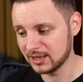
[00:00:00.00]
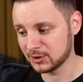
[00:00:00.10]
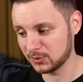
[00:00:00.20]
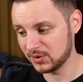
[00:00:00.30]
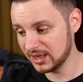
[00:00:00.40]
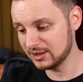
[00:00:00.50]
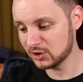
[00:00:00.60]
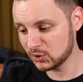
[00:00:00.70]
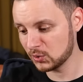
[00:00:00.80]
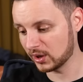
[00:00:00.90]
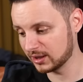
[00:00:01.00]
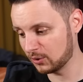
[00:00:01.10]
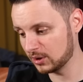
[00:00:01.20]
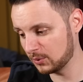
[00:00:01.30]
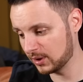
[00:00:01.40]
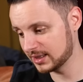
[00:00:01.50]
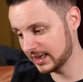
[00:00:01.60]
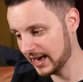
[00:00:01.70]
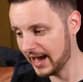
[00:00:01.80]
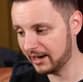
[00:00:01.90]
So these two are the only ones
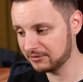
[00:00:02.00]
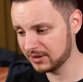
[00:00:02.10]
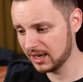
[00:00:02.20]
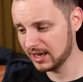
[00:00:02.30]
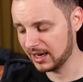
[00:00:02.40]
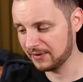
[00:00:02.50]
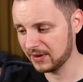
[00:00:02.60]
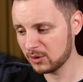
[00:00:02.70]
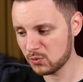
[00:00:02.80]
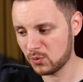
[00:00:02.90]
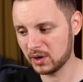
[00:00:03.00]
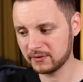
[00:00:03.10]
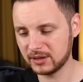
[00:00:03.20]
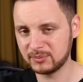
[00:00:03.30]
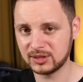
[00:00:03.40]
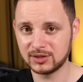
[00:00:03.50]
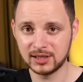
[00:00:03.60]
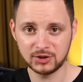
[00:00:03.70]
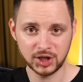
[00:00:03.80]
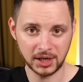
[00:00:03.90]
I have I think one of them is
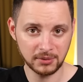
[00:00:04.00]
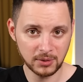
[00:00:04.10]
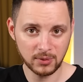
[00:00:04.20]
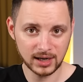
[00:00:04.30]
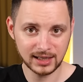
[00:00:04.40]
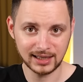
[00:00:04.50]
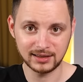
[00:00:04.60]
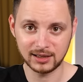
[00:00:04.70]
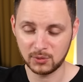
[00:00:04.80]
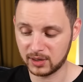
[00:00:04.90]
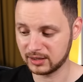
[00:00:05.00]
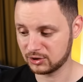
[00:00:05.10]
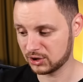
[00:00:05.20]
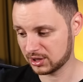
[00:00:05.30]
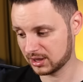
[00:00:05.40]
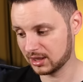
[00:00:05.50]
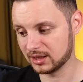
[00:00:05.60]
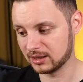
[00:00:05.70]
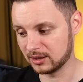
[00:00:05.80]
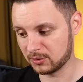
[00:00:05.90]
the cherry one and the other one is just
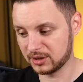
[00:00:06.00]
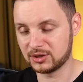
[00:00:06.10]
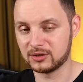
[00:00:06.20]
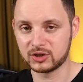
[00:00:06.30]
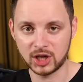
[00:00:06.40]
the original